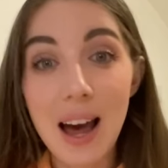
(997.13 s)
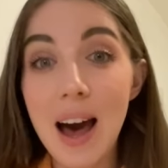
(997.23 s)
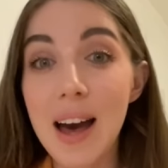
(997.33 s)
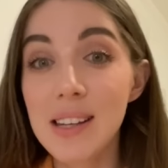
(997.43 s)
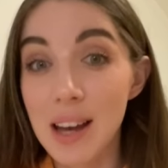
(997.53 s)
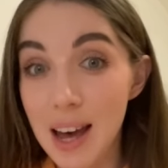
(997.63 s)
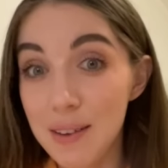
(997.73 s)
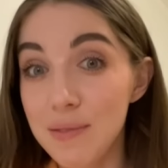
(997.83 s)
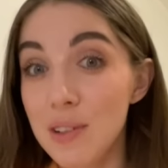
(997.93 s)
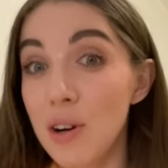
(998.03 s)
i
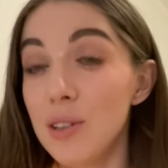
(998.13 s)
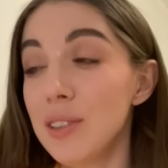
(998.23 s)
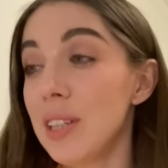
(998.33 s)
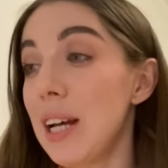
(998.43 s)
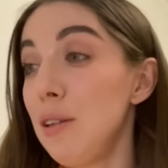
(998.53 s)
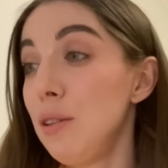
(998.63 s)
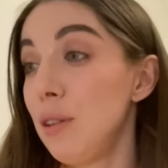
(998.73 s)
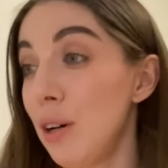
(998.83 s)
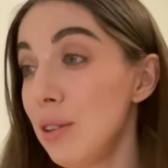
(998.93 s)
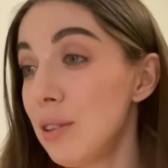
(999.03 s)
have learned a
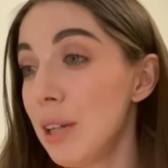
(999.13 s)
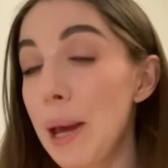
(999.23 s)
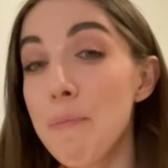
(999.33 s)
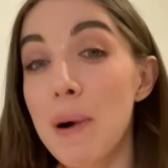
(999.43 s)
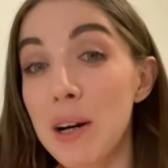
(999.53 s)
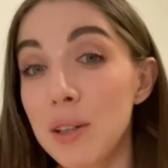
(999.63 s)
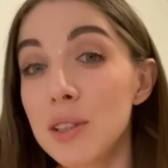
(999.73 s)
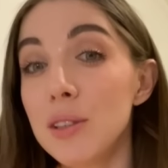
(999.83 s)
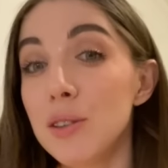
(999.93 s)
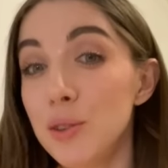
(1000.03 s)
lot about
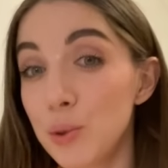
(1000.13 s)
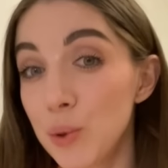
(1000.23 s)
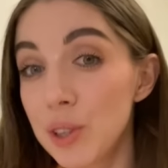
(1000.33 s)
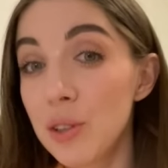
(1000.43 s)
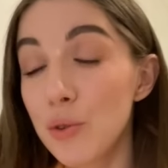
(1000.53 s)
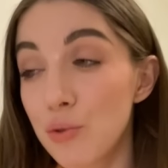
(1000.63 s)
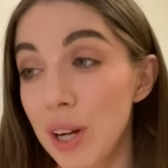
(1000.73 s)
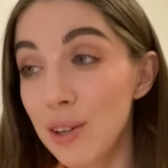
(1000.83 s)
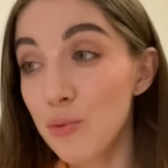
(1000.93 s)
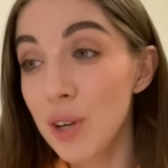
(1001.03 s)
doing
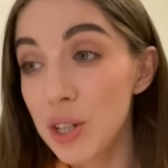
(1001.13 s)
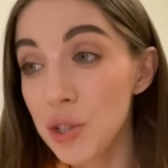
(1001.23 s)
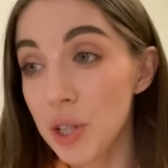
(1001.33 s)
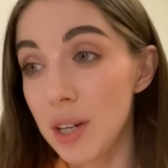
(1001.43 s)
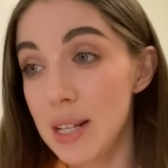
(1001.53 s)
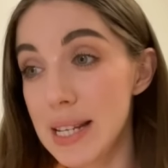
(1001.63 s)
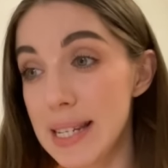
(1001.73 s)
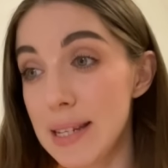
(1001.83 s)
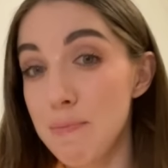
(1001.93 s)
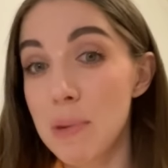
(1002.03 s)

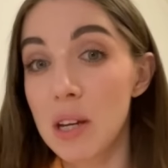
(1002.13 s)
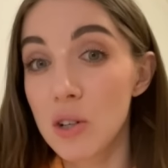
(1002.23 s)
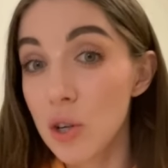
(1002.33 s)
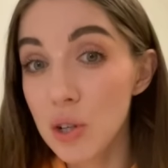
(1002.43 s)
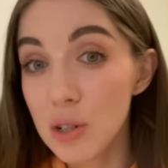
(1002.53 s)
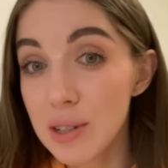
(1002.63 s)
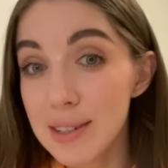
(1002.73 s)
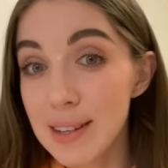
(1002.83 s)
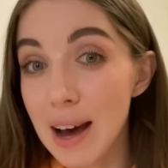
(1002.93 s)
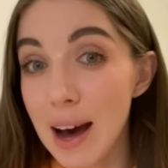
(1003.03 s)
renovations
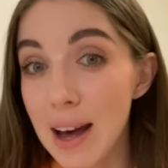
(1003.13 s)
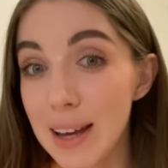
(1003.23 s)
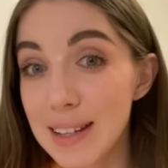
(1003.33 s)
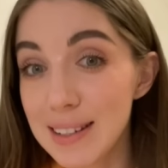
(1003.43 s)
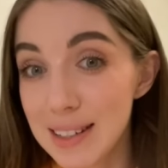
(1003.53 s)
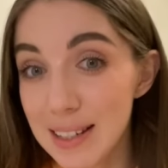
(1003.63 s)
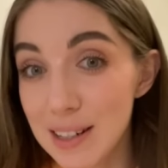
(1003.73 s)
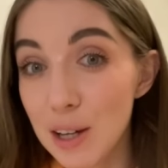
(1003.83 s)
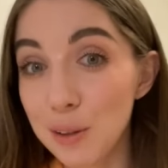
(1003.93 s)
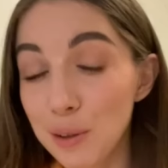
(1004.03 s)
because i did
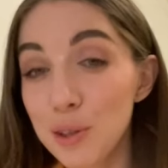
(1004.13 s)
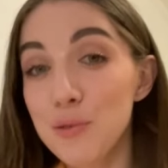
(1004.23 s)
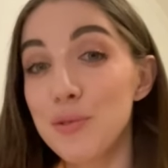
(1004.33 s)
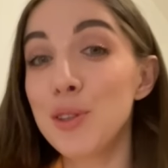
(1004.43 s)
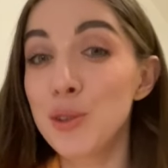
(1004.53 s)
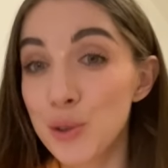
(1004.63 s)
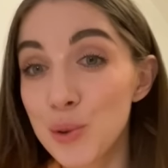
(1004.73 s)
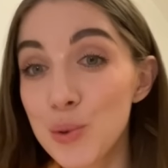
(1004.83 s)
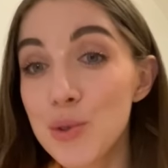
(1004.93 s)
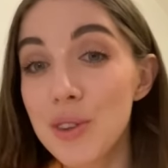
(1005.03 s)
a lot of
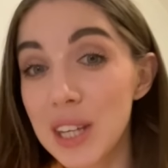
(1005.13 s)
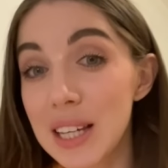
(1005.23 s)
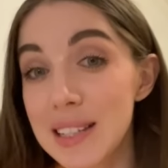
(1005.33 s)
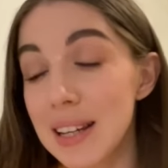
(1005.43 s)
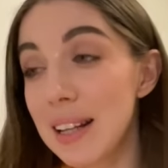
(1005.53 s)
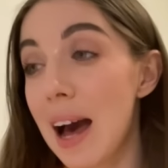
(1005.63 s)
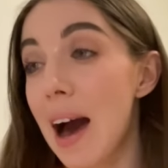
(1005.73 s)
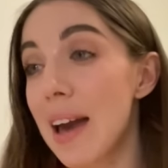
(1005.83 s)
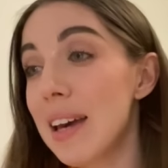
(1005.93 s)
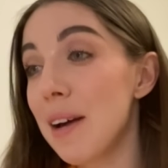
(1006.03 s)
new things that
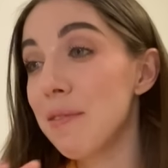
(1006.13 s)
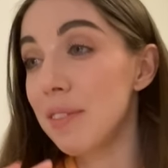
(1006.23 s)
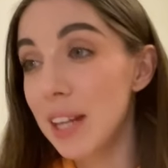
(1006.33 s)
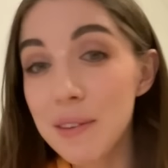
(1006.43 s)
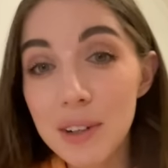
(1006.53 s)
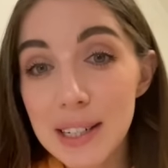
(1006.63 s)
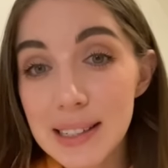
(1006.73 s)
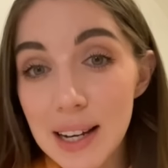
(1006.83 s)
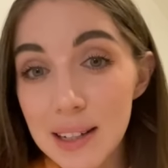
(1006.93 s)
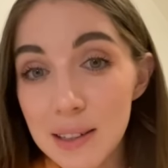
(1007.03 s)
i have never
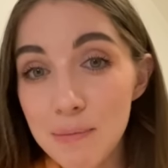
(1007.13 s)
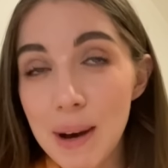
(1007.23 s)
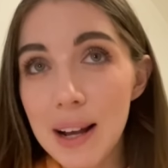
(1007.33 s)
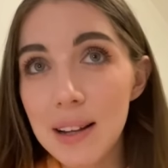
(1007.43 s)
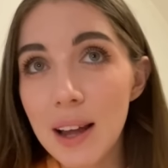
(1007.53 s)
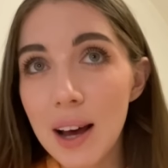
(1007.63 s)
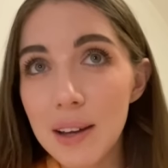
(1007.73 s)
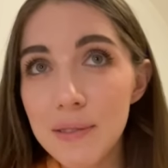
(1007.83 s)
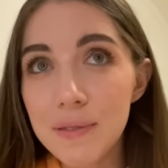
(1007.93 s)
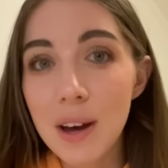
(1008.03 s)
done in my
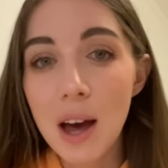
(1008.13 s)
life